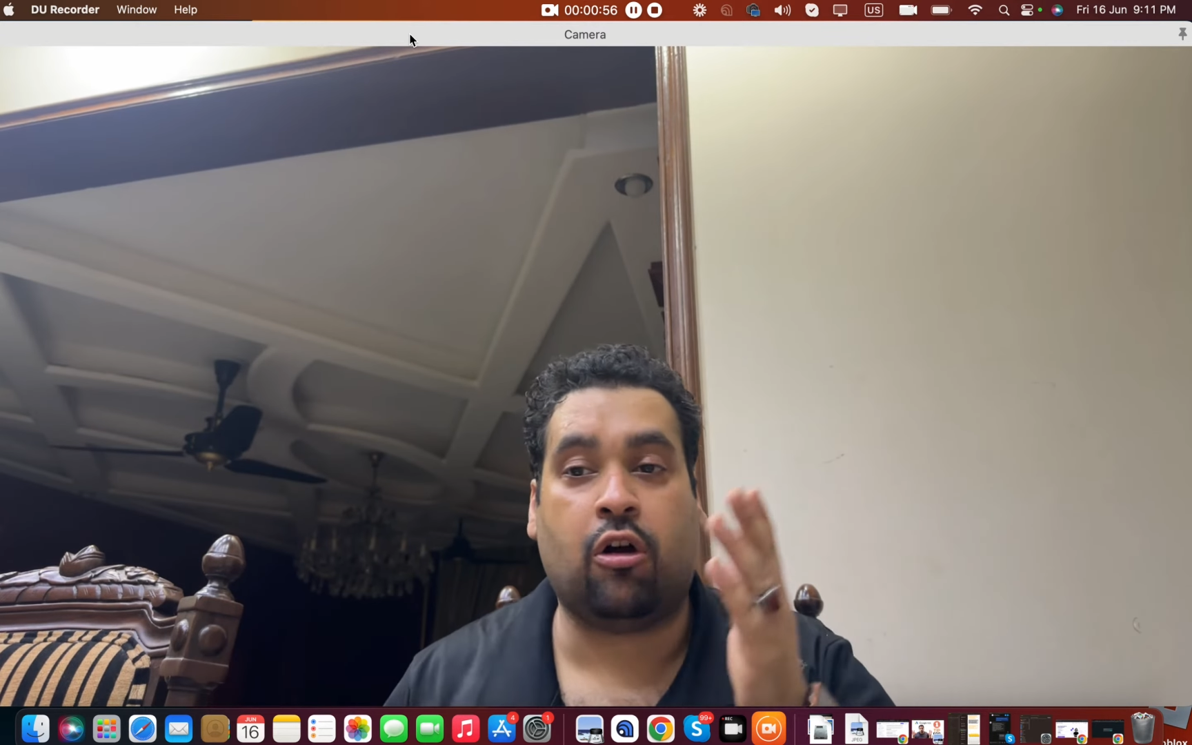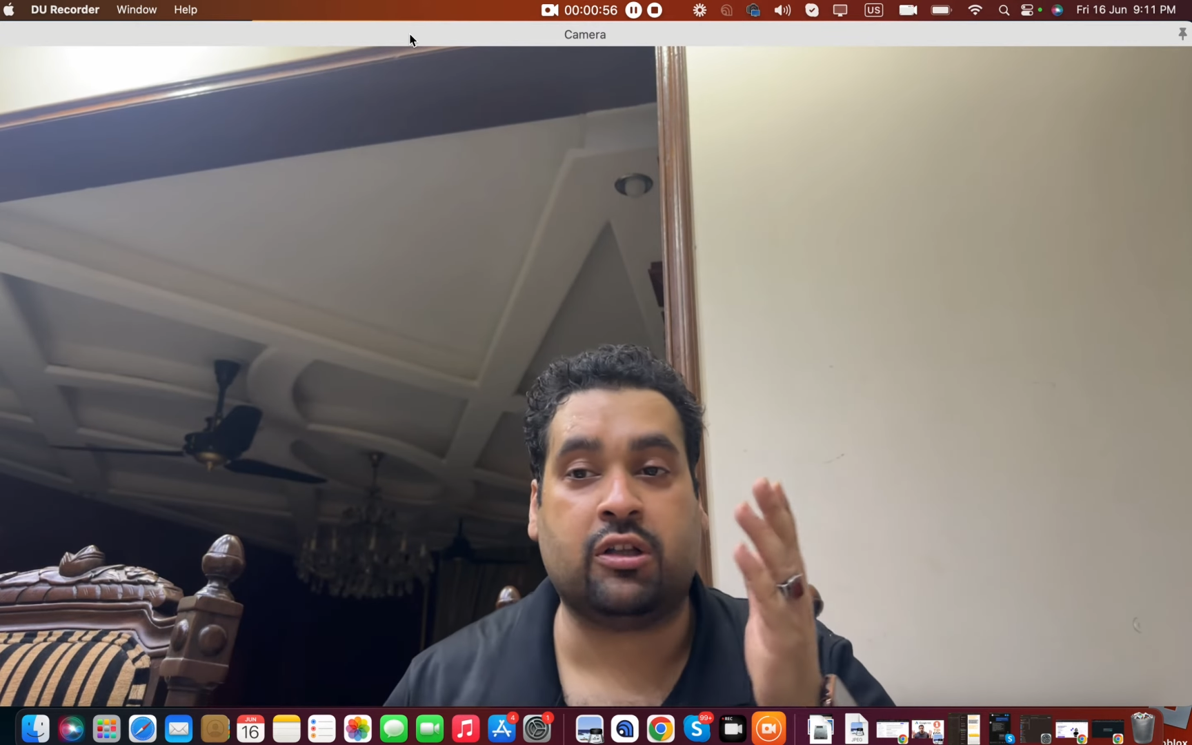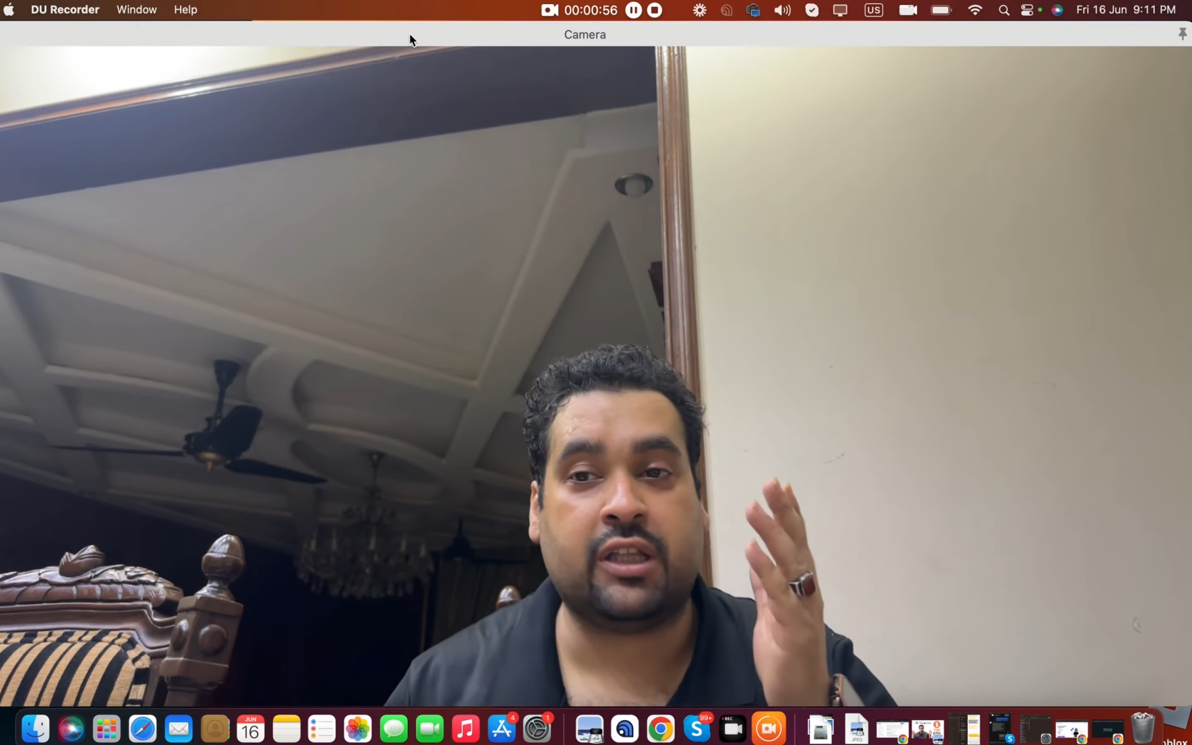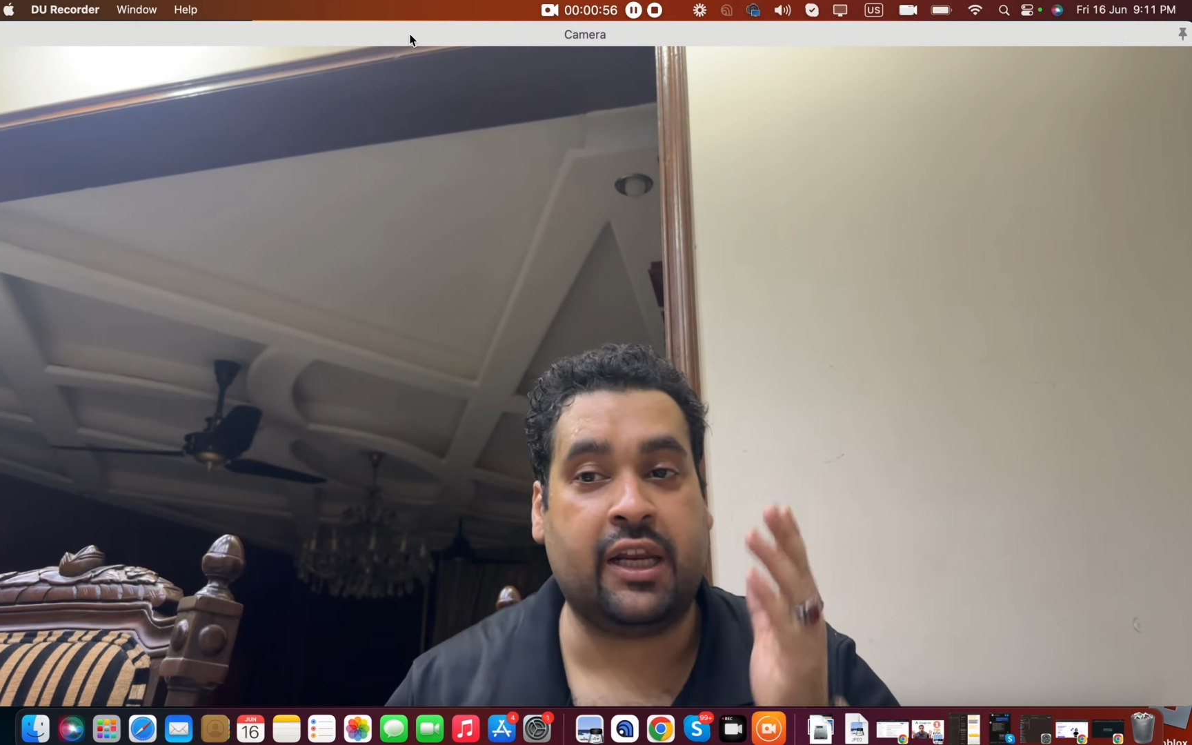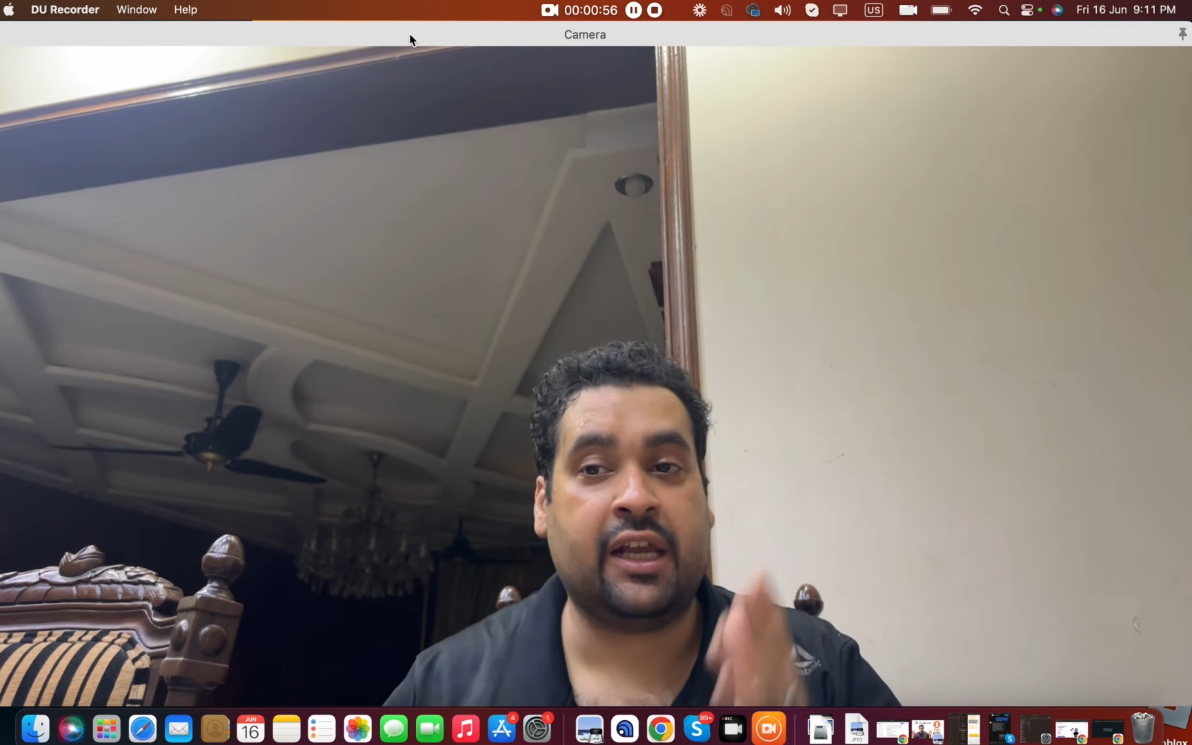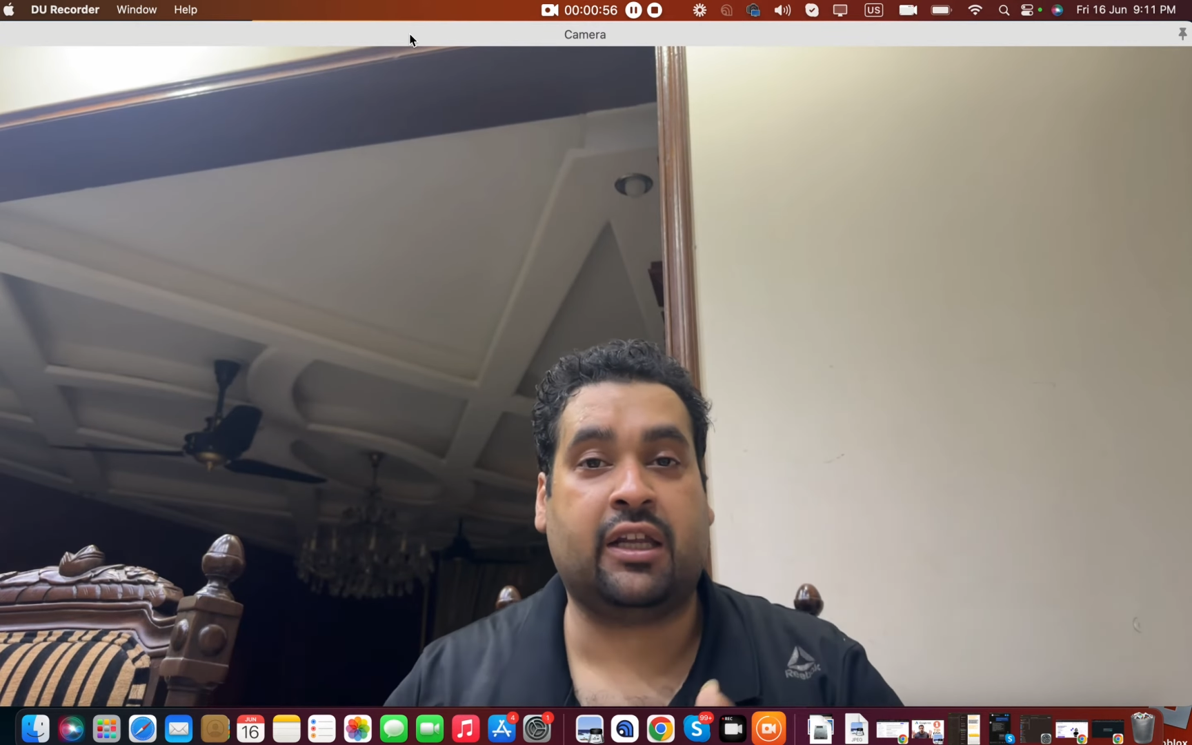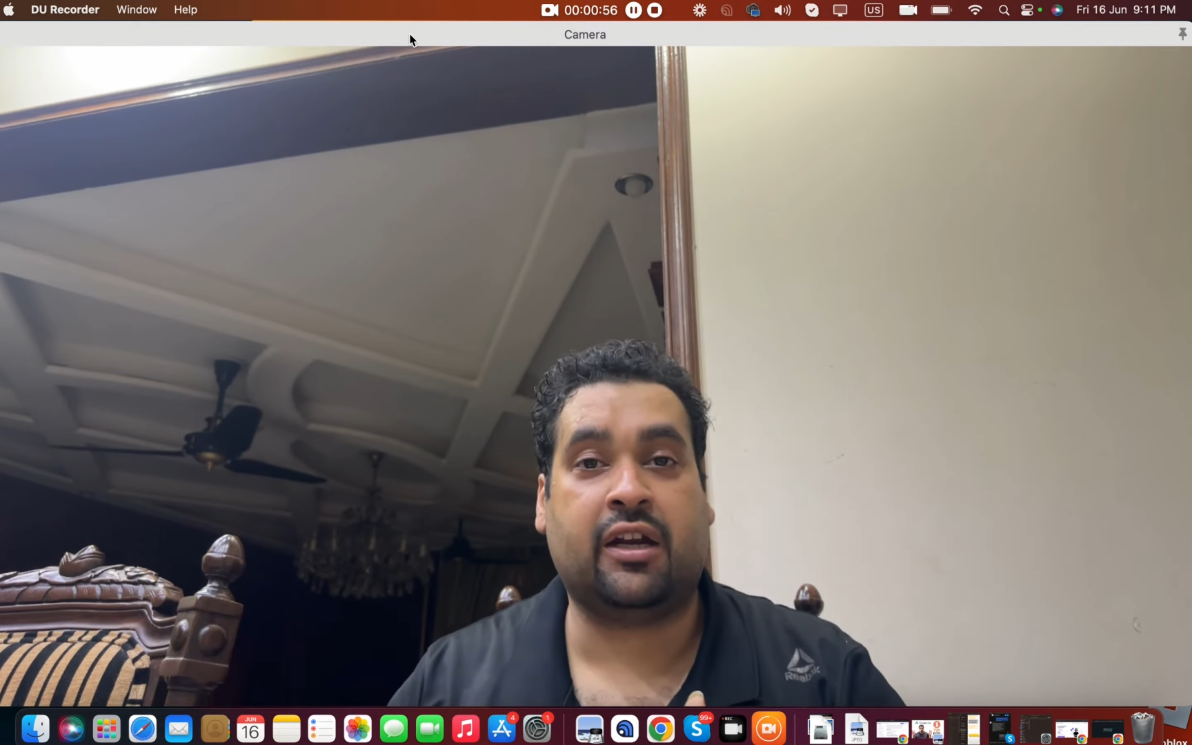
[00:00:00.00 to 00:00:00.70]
on the link in